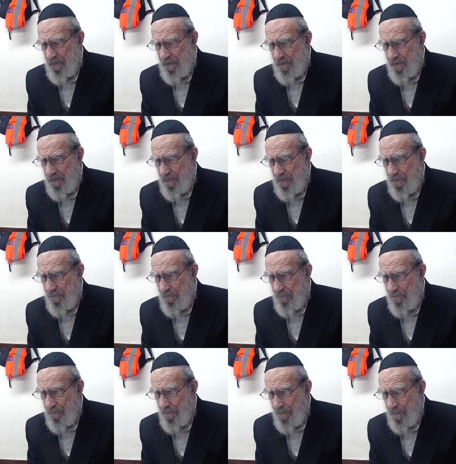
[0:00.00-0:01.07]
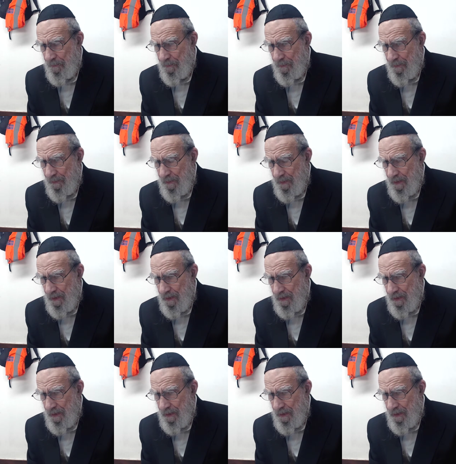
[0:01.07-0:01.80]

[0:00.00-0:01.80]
(no one is talking)